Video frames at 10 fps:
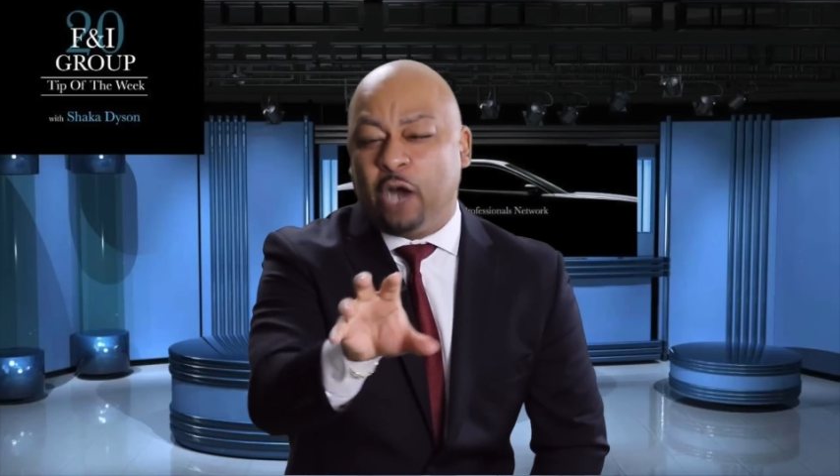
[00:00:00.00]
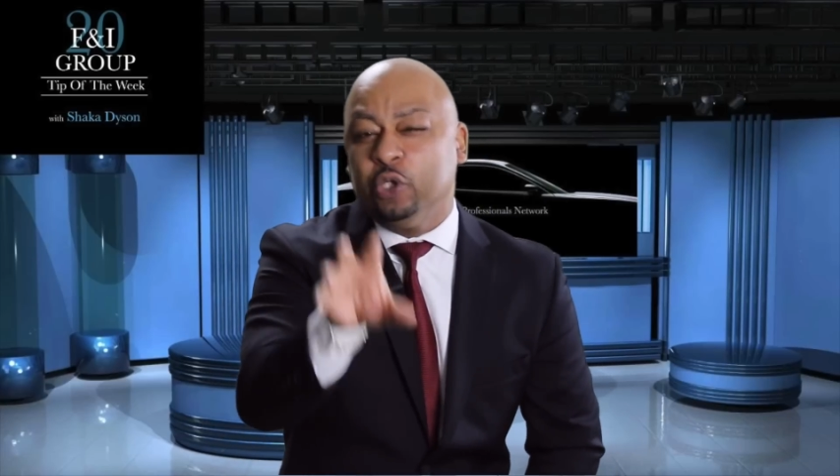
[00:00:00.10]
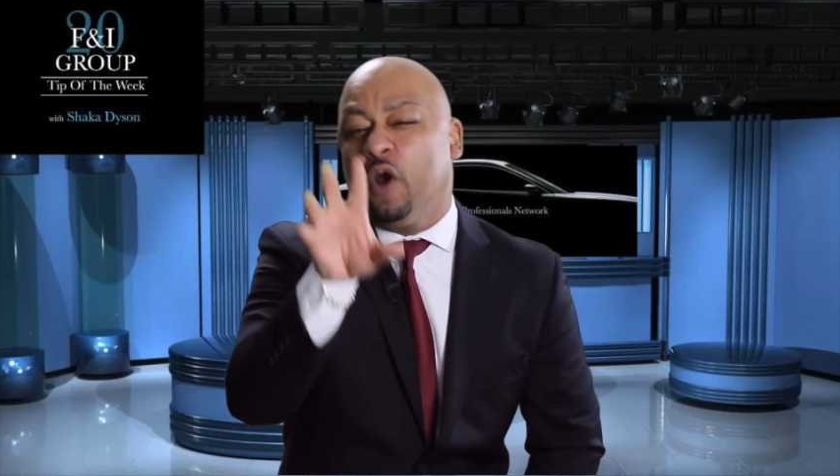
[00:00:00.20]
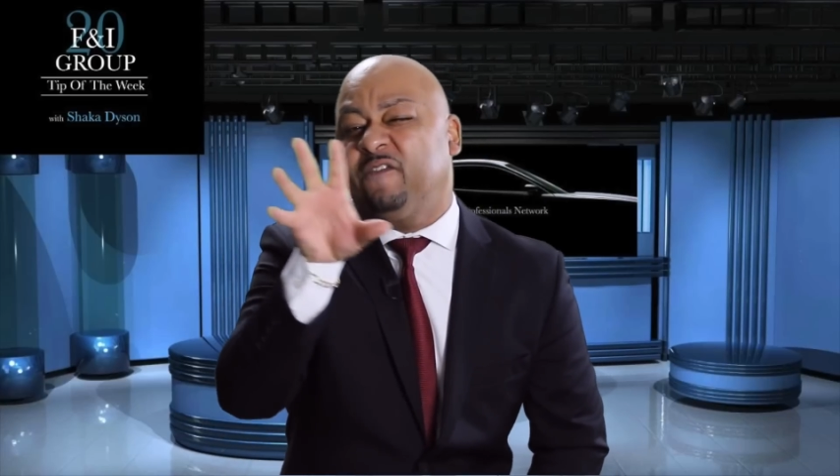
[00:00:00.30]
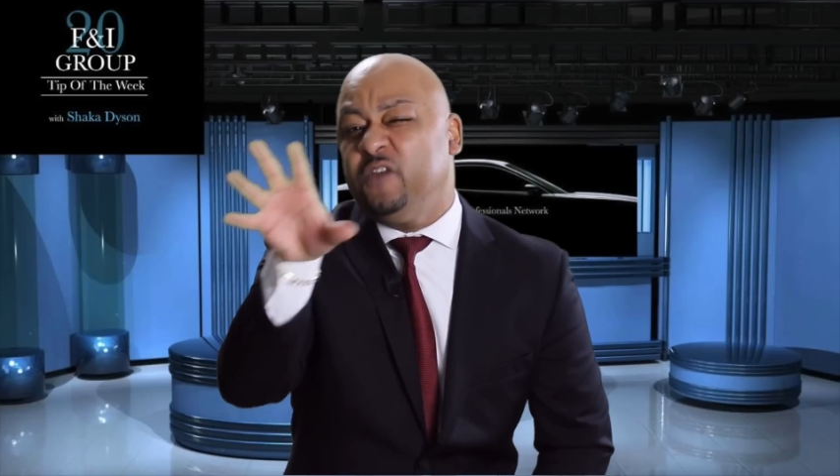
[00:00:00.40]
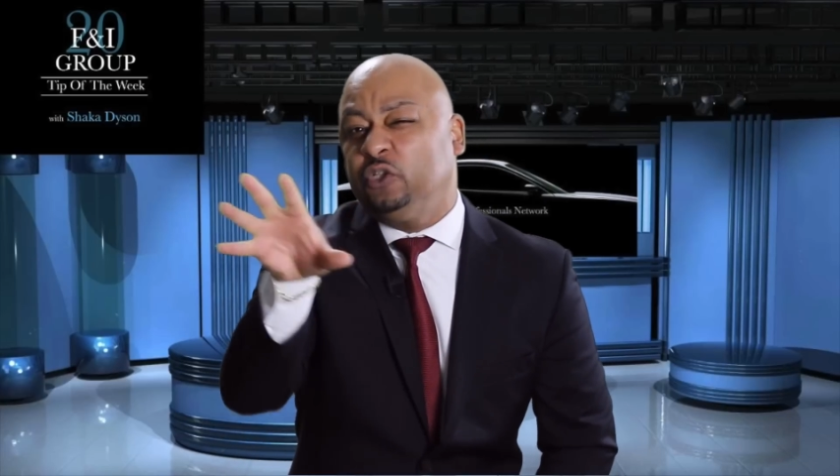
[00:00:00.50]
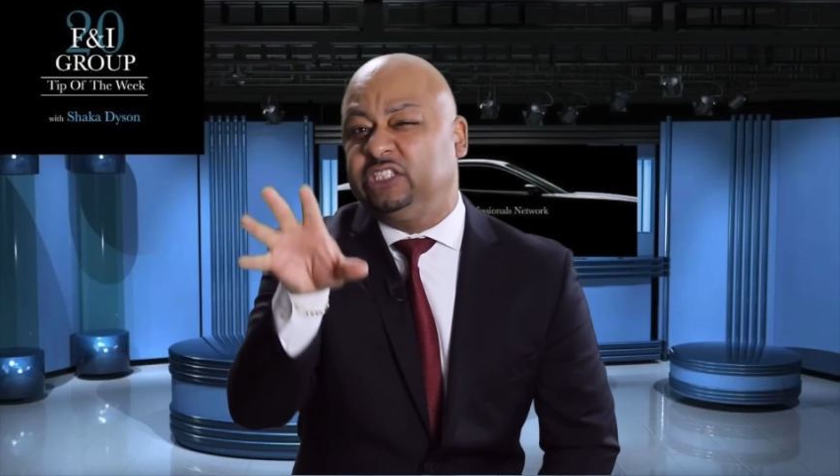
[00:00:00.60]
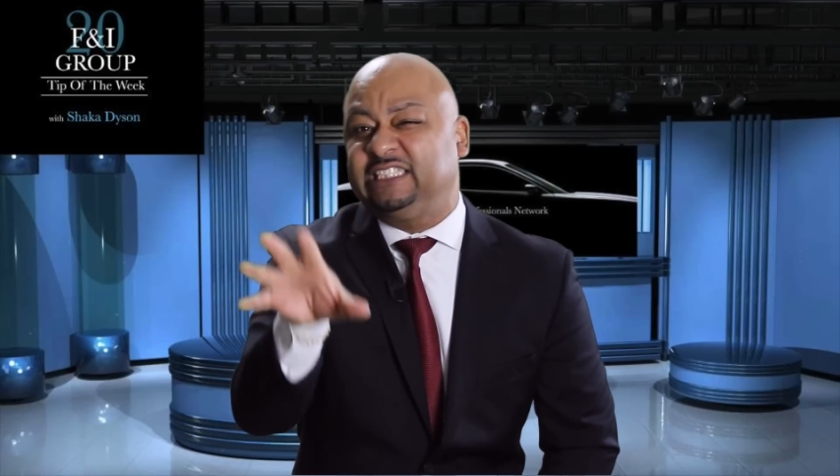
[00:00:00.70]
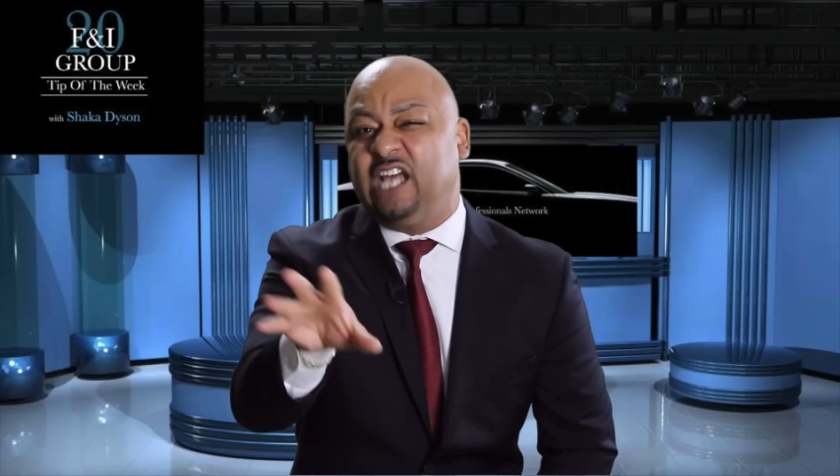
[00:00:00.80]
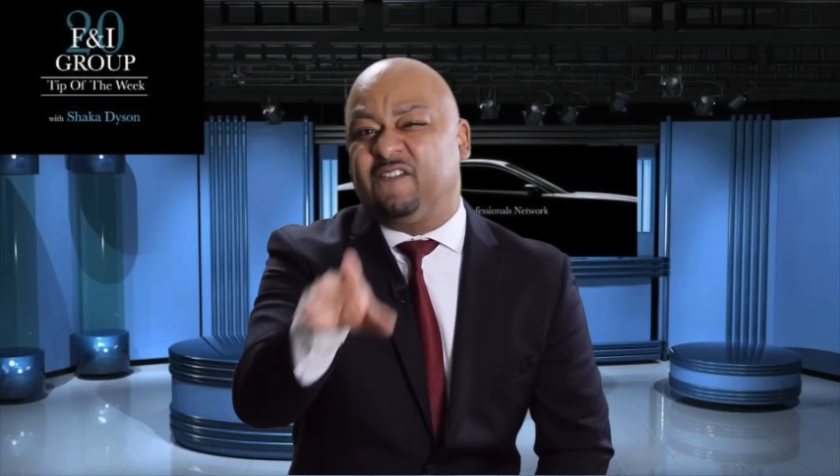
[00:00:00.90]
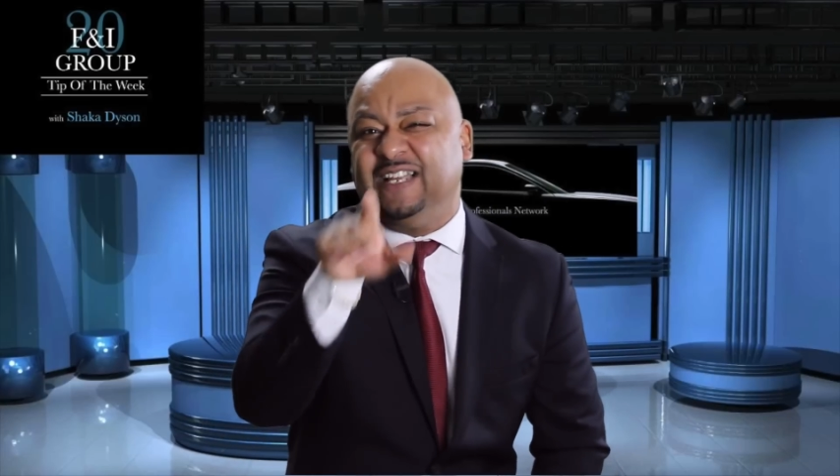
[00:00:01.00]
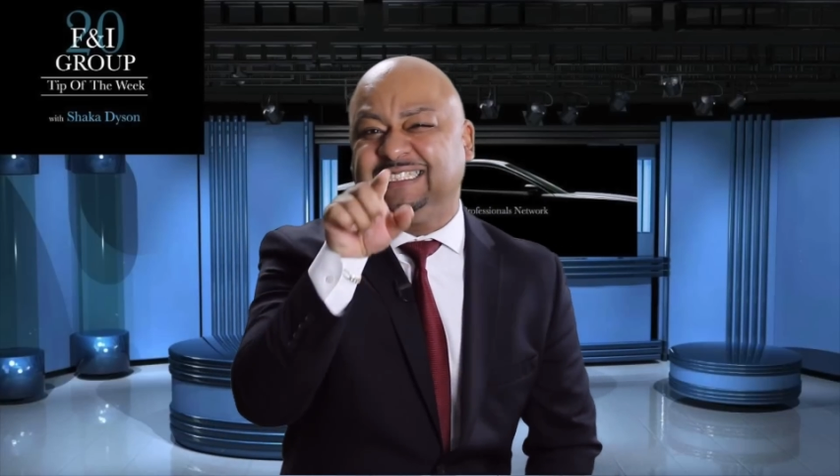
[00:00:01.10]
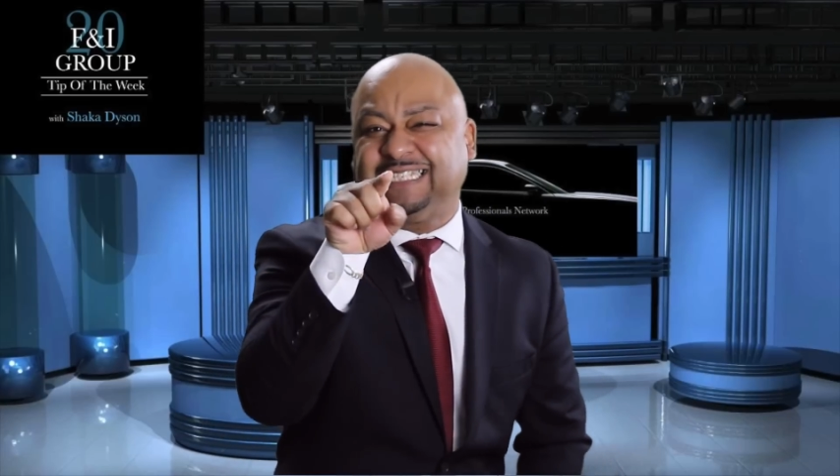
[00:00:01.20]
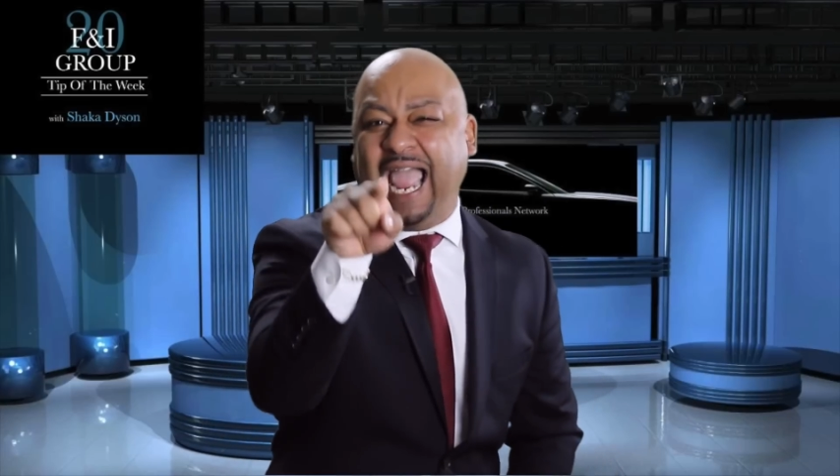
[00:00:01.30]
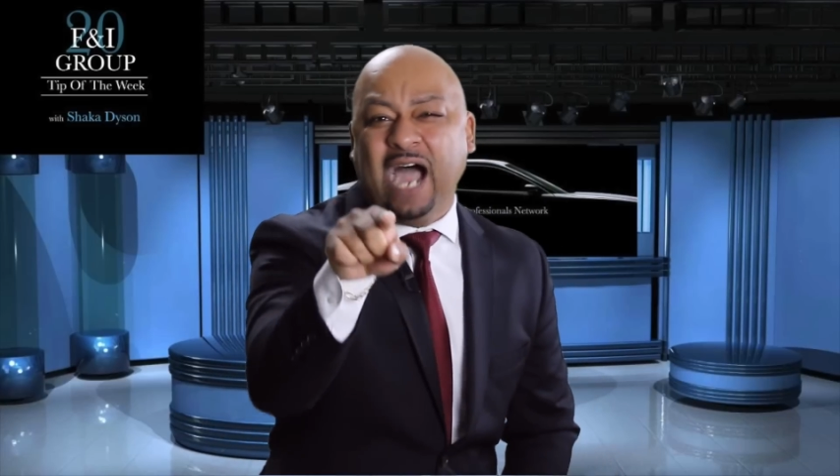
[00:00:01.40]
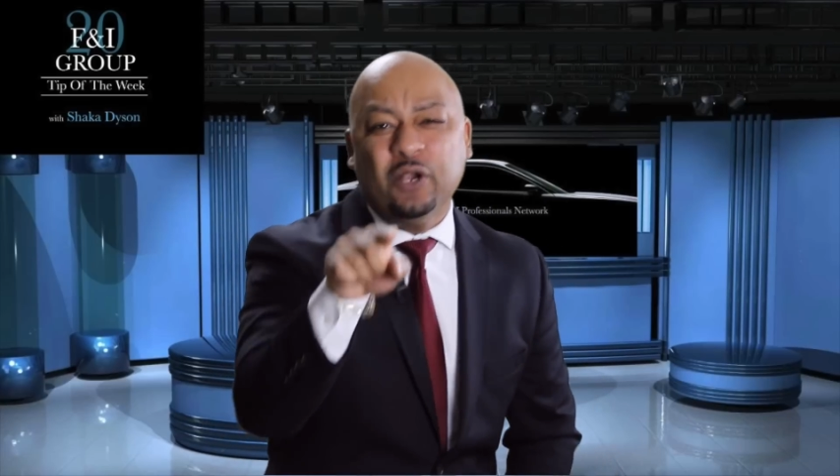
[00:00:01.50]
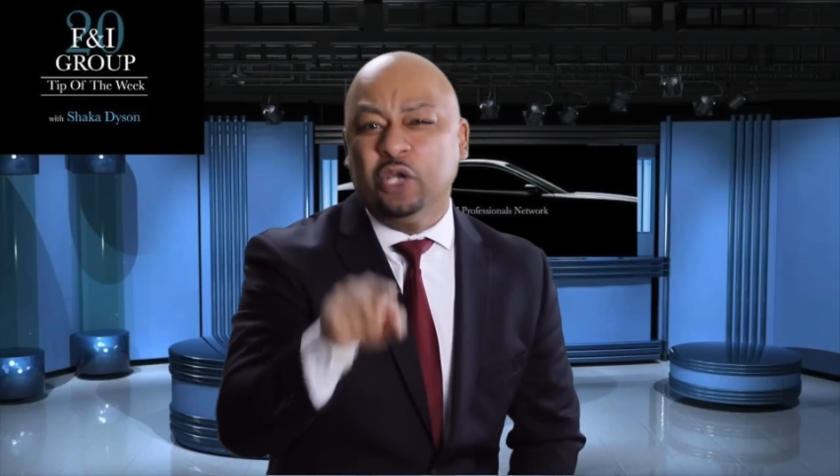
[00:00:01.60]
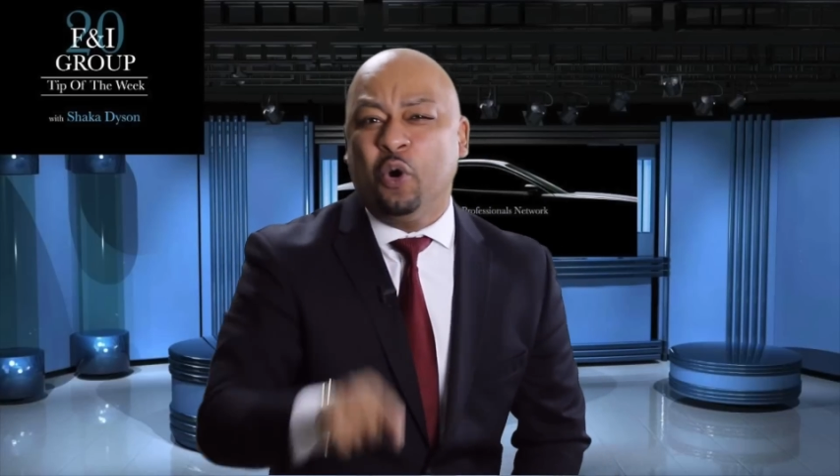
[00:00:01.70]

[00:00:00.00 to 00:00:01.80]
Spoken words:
Your future self is counting